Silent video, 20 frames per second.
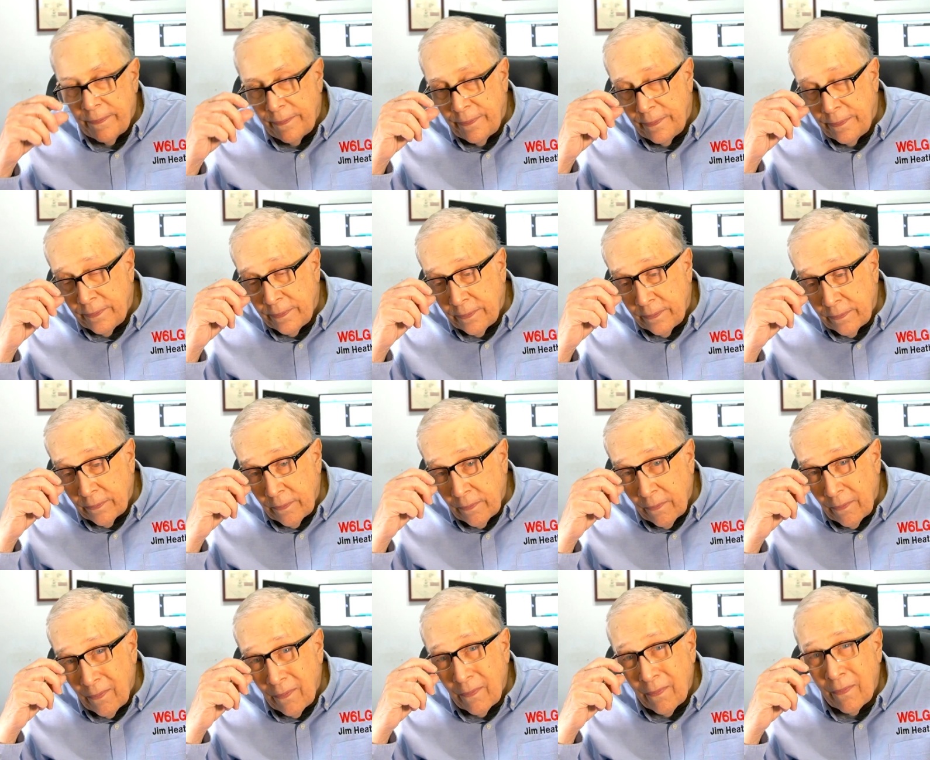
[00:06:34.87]

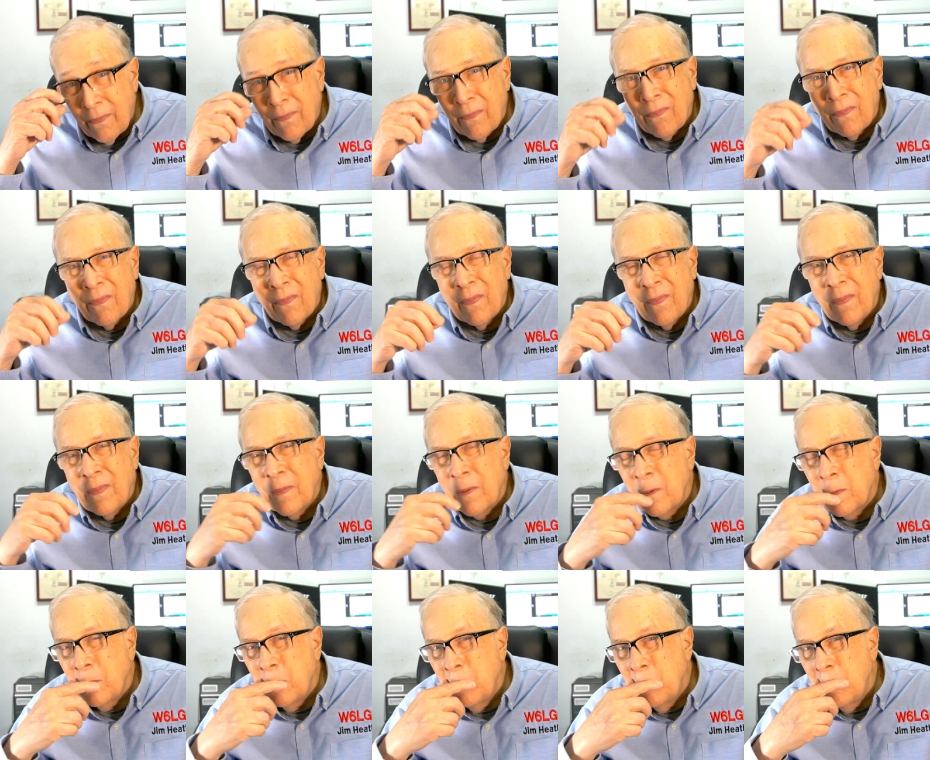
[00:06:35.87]

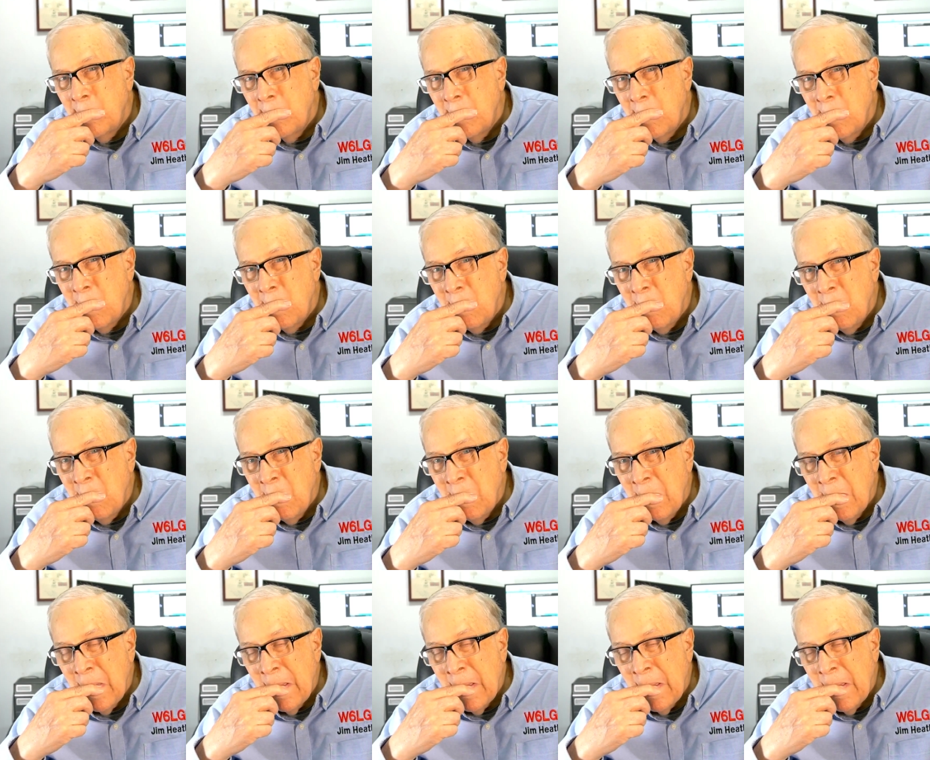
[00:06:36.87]
(no one is talking)